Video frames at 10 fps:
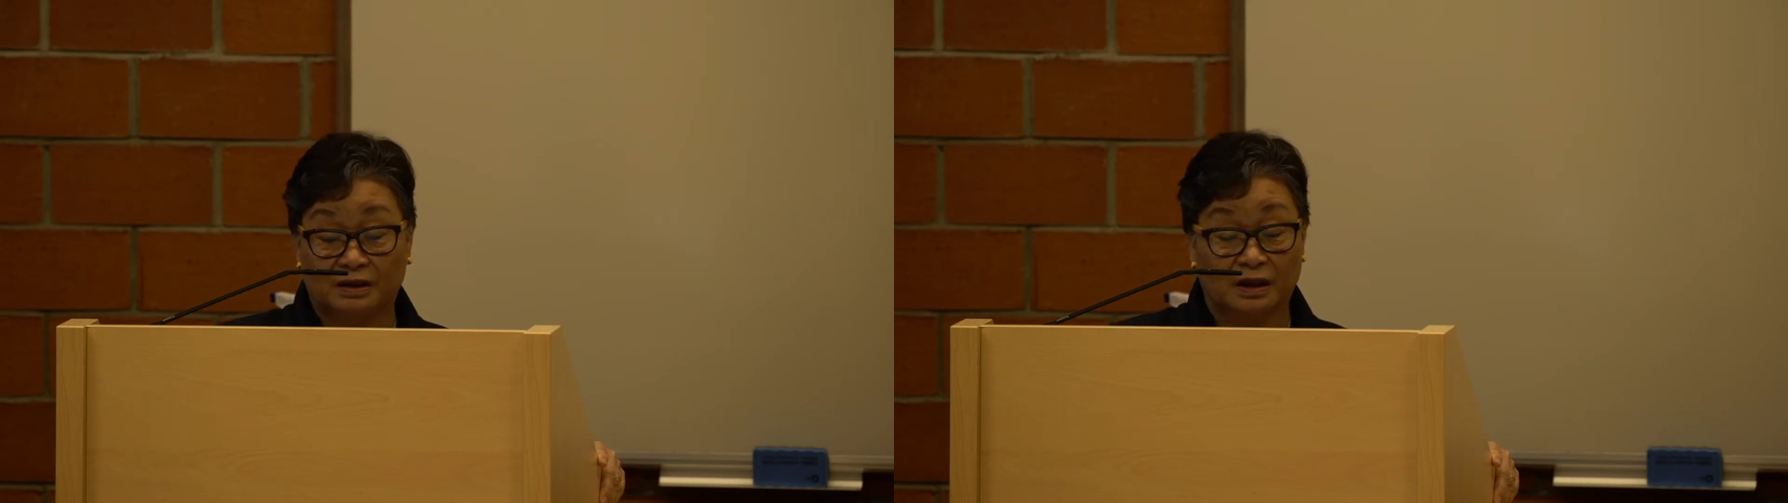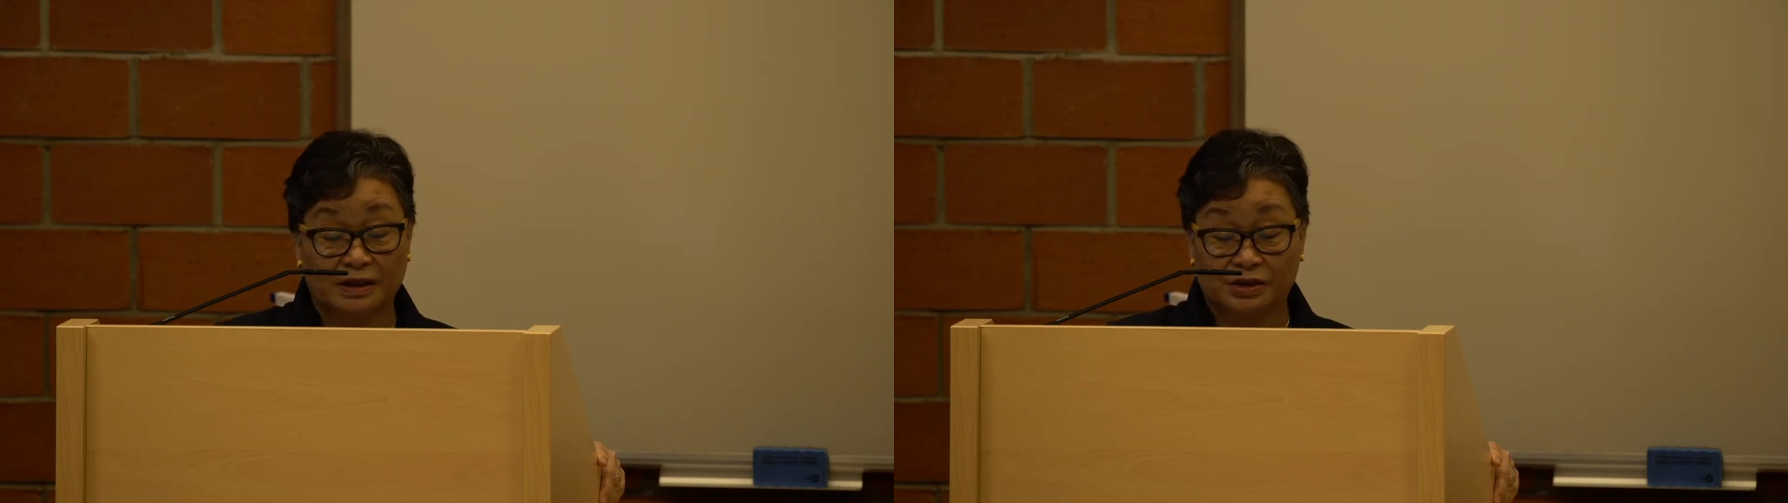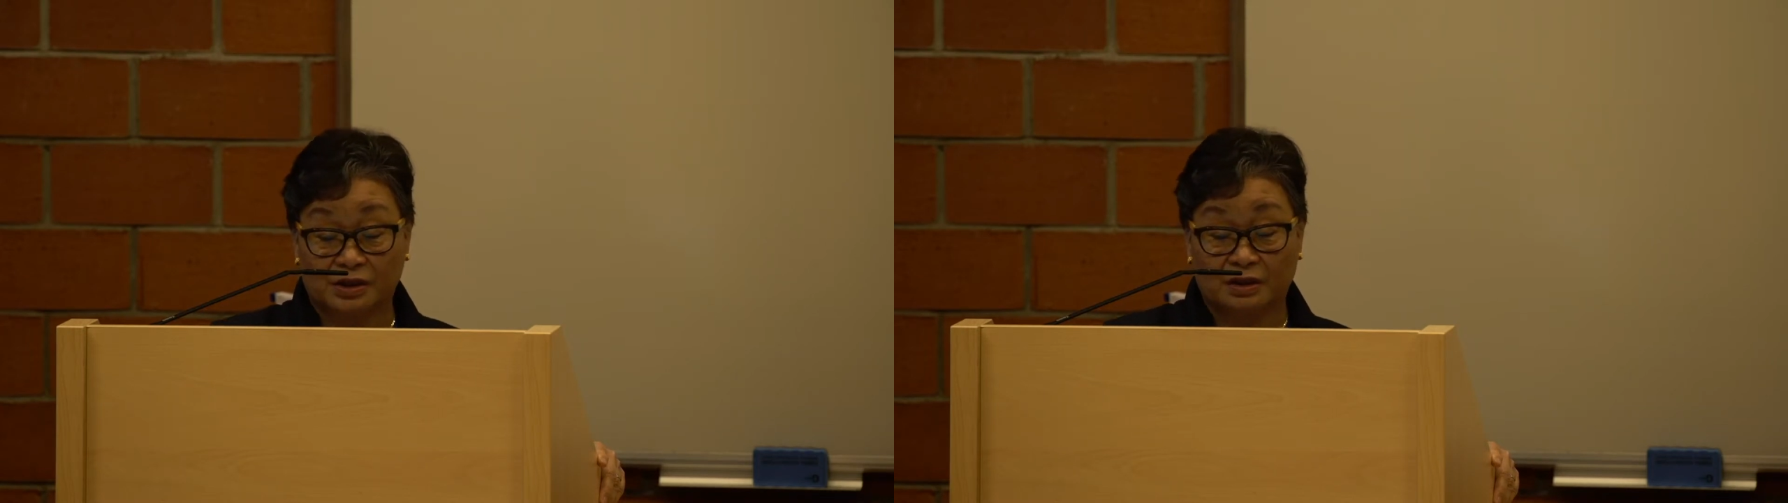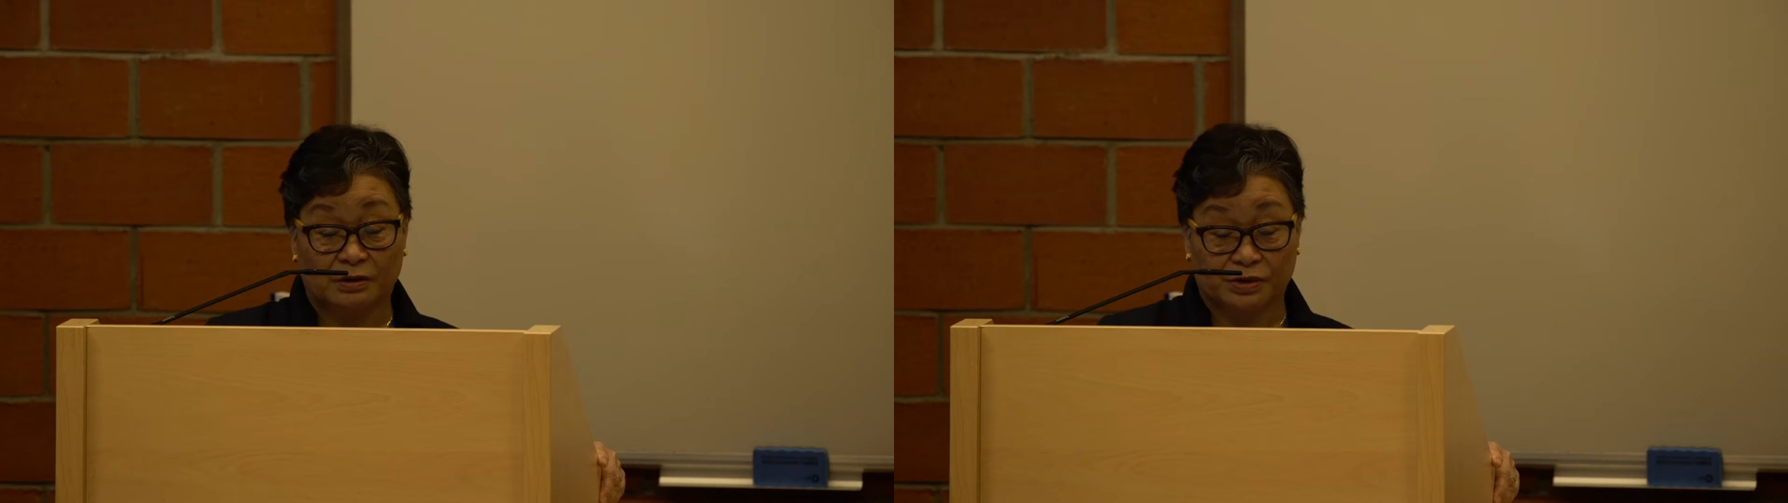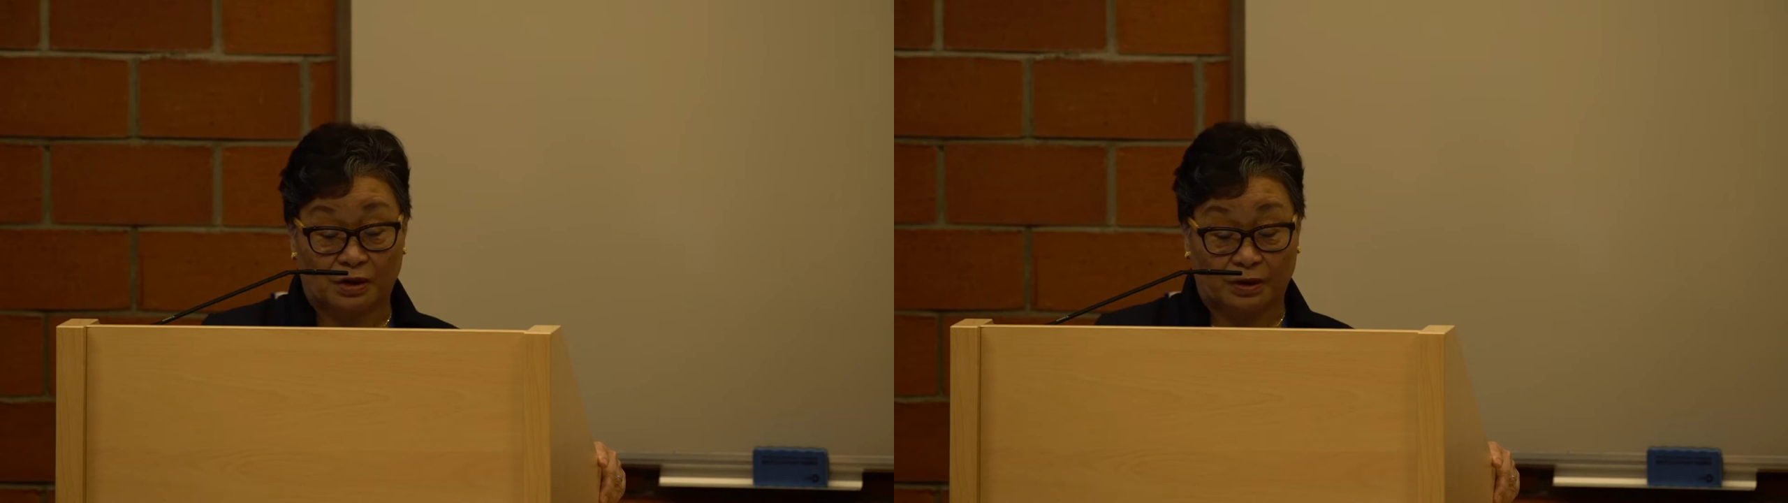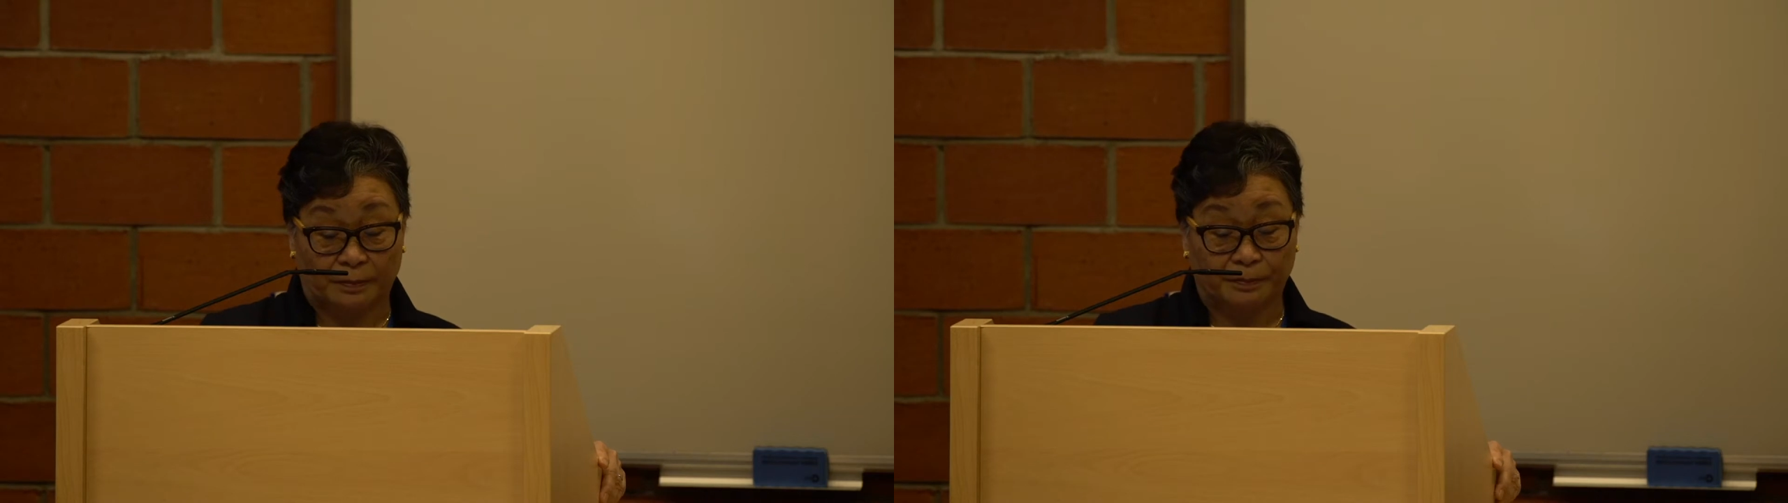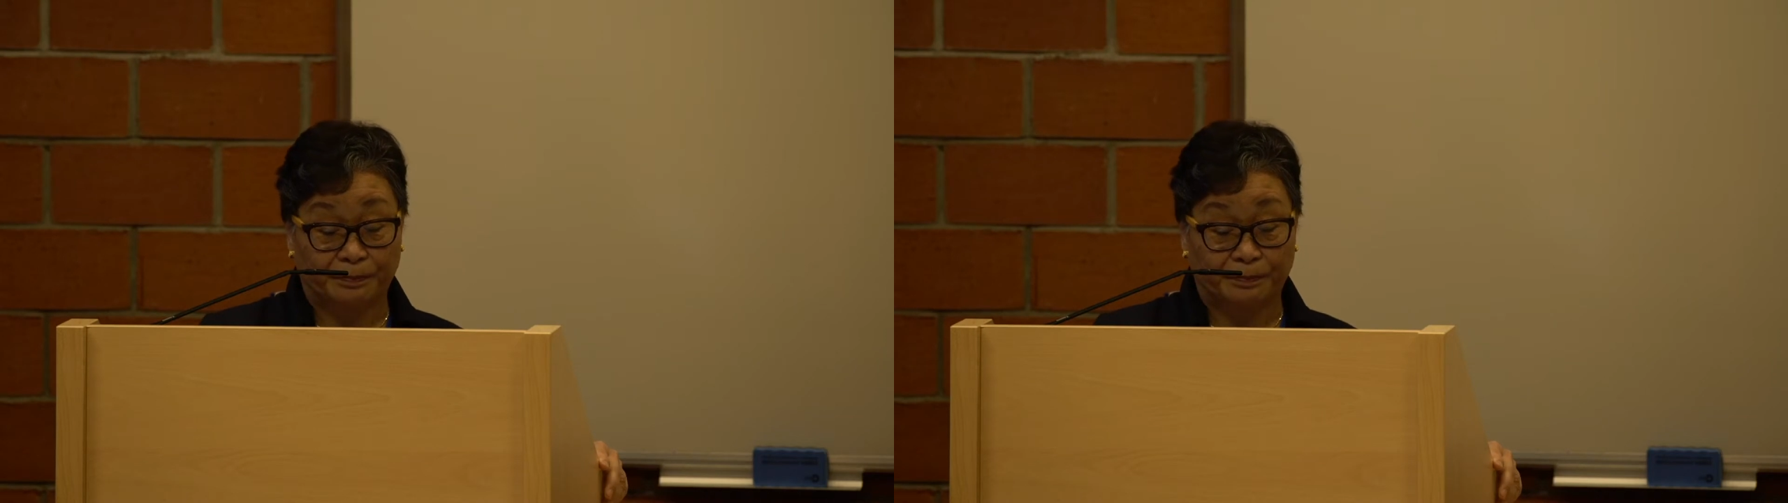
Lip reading: The list goes on.